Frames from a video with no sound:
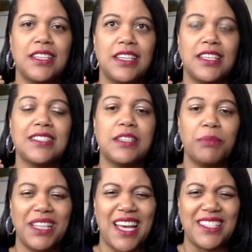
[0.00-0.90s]
it
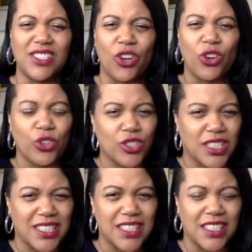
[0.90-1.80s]
symbolizes the
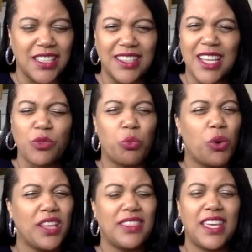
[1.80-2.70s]
urgency. That's
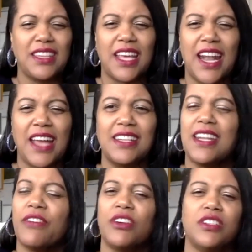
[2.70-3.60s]
one thing that I
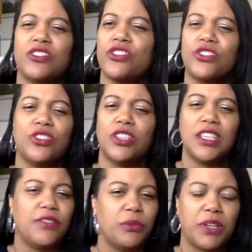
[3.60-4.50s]
never understood,
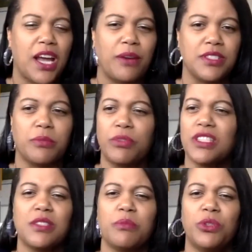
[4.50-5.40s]
even when I was a
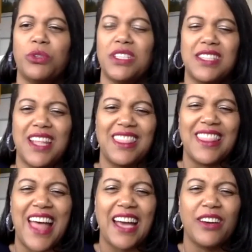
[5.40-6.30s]
principal, is the
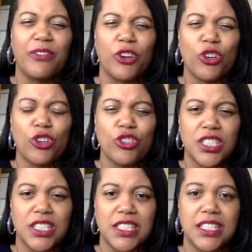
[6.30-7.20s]
lack of
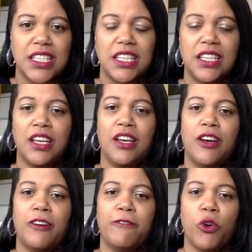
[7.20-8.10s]
urgency
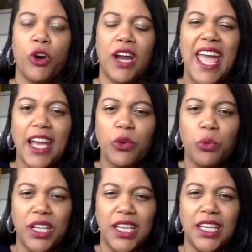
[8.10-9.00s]
for
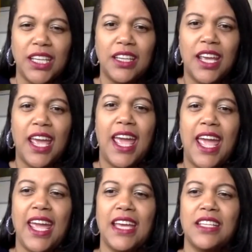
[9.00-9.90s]
equity
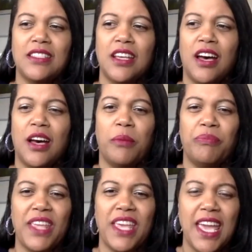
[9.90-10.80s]
and um,
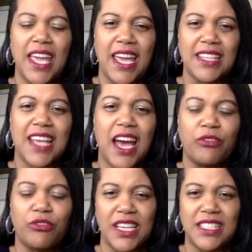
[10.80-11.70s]

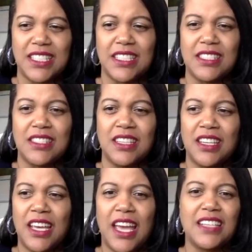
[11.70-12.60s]
anti-racist
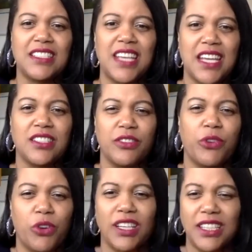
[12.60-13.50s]
education
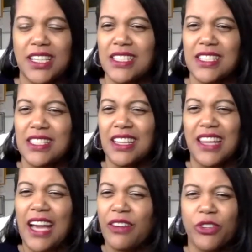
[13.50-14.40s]
for our kids. There's a
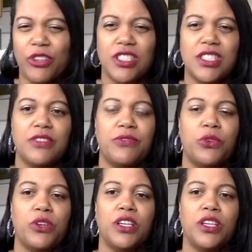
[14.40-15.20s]
lack of urgency for it.